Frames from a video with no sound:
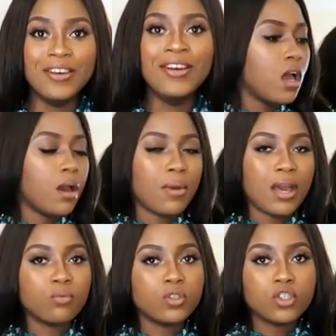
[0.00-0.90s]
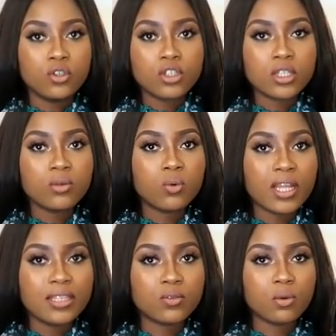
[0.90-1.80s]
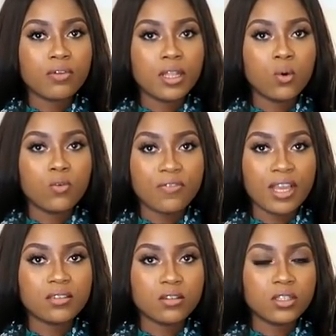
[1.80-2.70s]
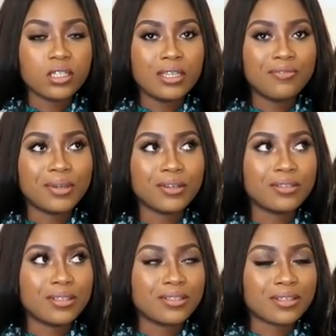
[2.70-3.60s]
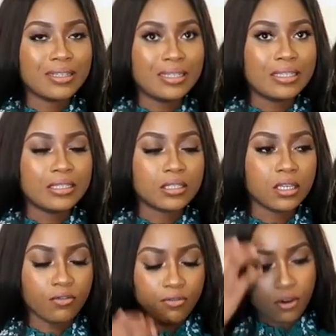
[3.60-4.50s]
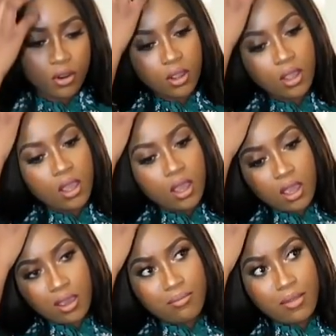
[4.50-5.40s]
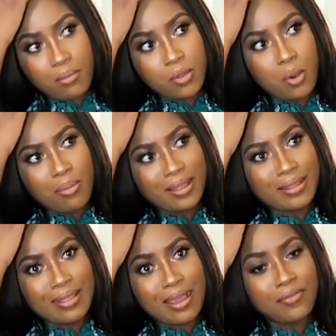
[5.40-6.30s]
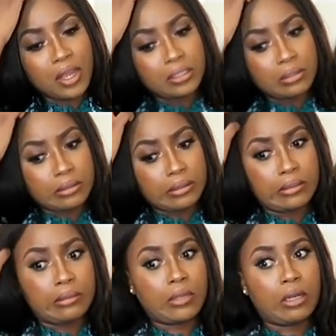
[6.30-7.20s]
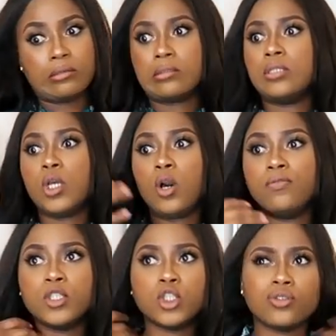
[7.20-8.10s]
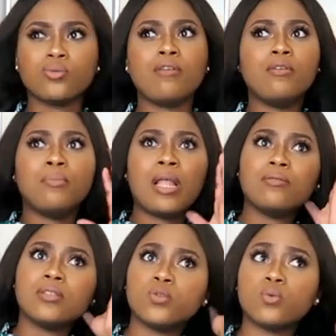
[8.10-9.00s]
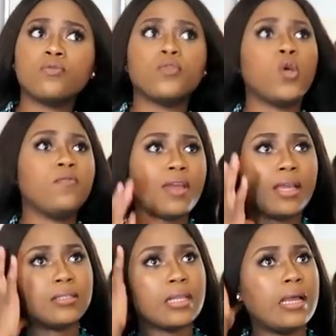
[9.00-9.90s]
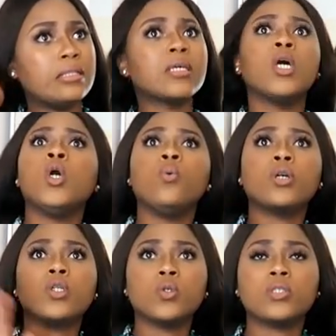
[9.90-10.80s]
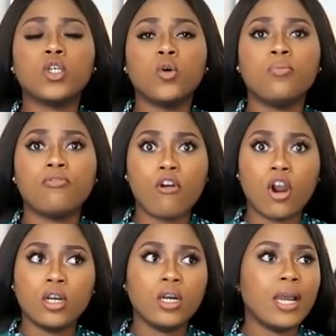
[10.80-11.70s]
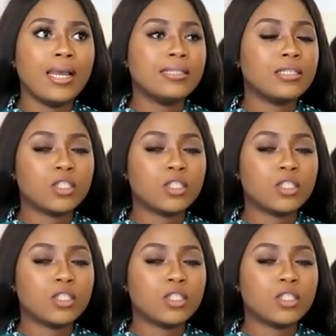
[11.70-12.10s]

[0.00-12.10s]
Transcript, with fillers: um, i would usually wear this with a little vest underneath because it's clearly see-through um, i'm not about that life i do see some girls in the office just wearing blouses with no vest and we can also your bra and